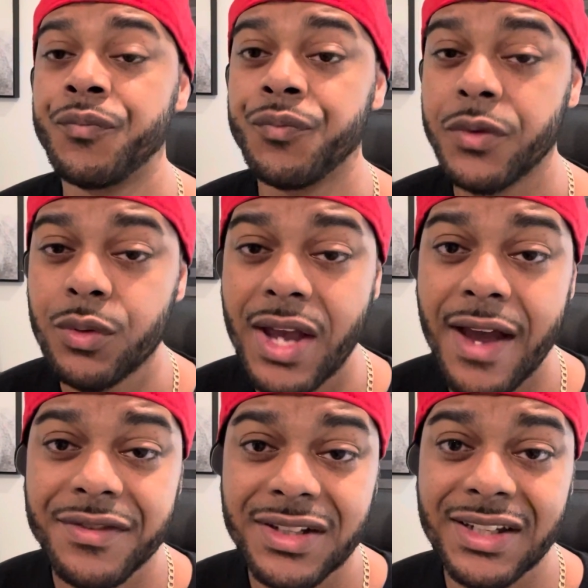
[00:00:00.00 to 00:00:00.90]
you
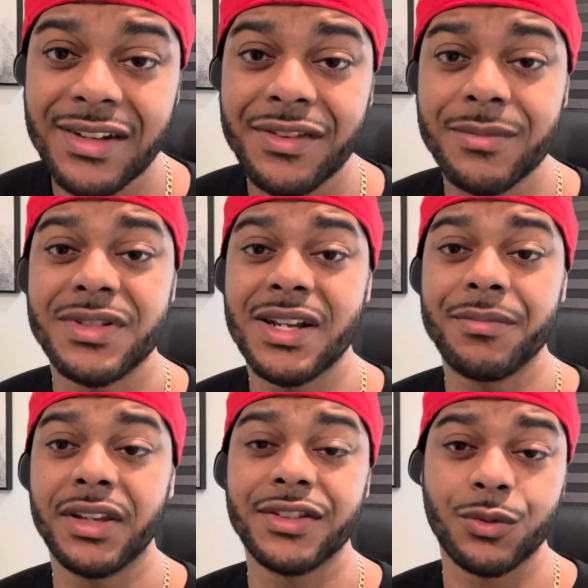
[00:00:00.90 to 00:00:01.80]
have to give him
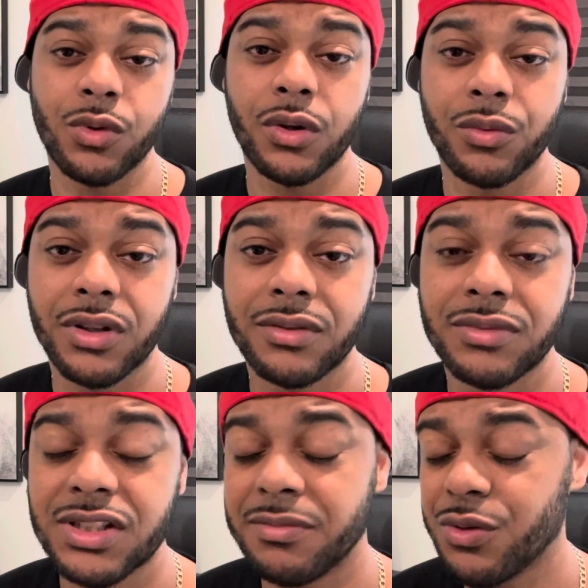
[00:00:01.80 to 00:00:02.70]
something to work with,
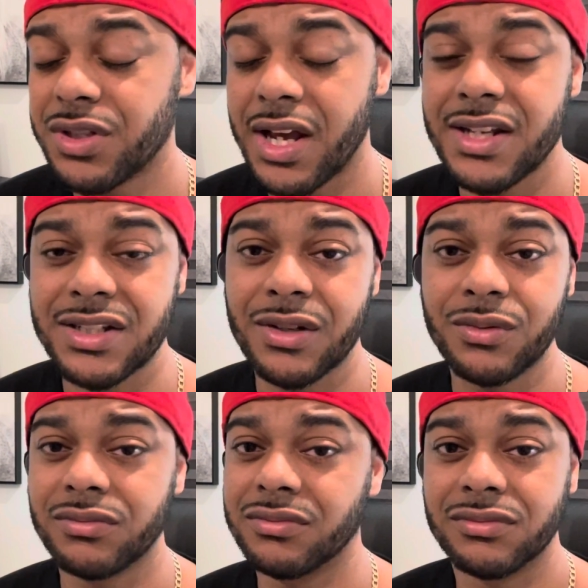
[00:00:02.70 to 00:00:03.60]
because most guys don't